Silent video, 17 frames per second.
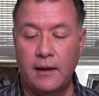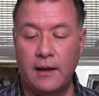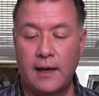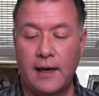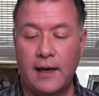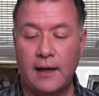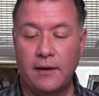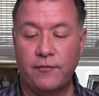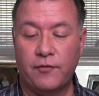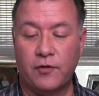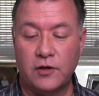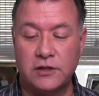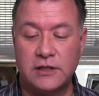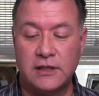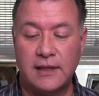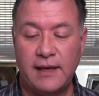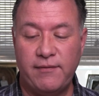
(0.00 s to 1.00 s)
Uh, verse
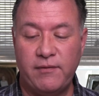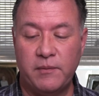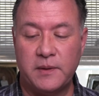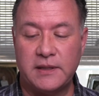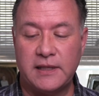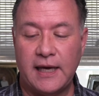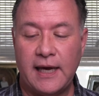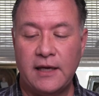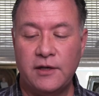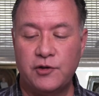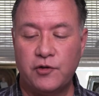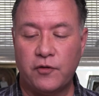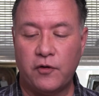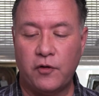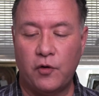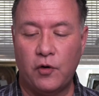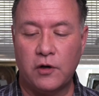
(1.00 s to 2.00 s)
11, but the angel of
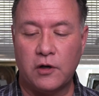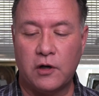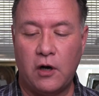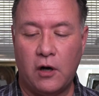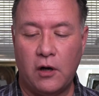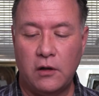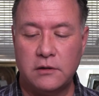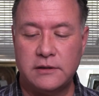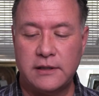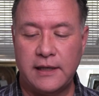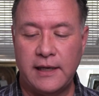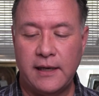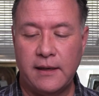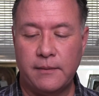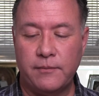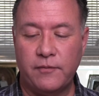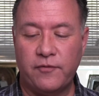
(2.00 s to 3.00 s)
the Lord called to
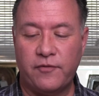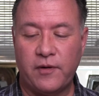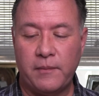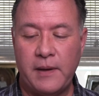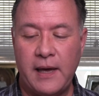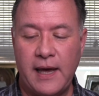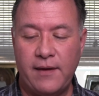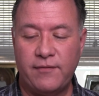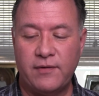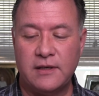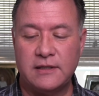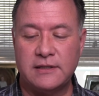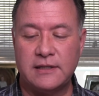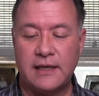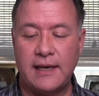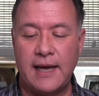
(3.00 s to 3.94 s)
him from heaven and said,